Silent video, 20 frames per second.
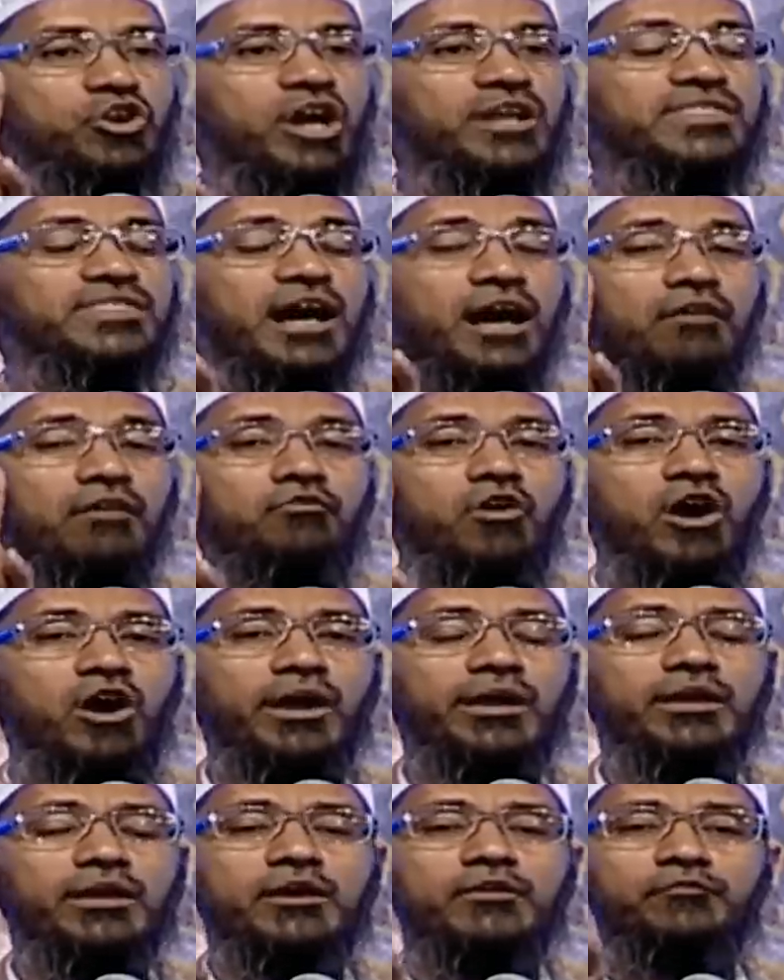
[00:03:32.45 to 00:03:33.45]
got the
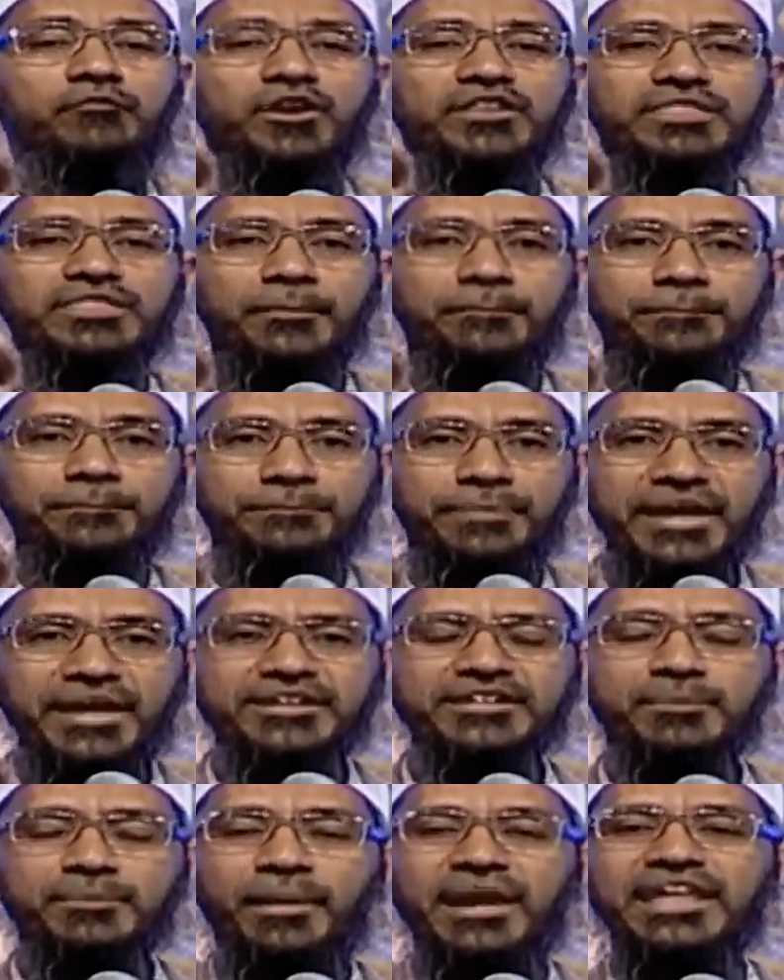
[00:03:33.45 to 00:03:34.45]
award for the
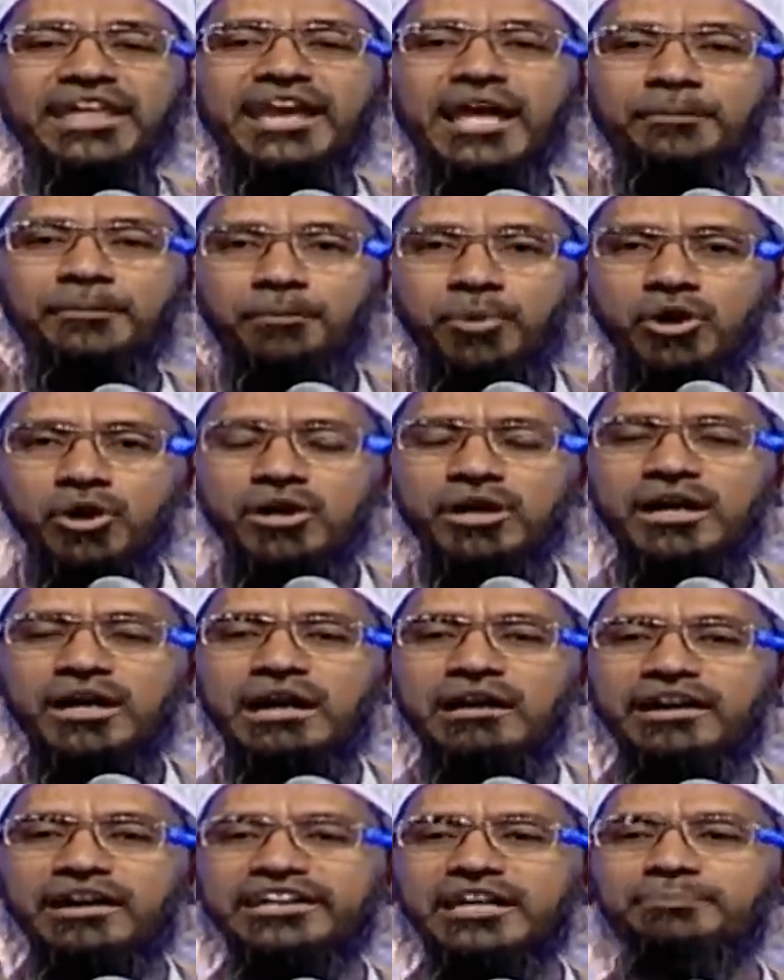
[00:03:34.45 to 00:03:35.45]
best medical book
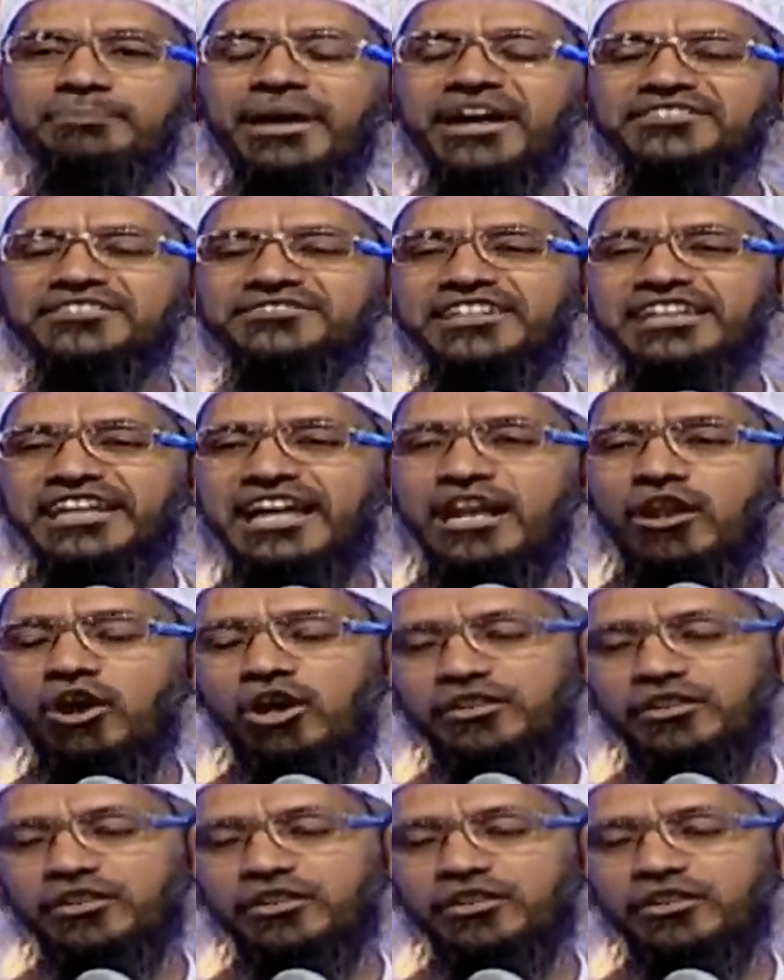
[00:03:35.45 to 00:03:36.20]
written by a single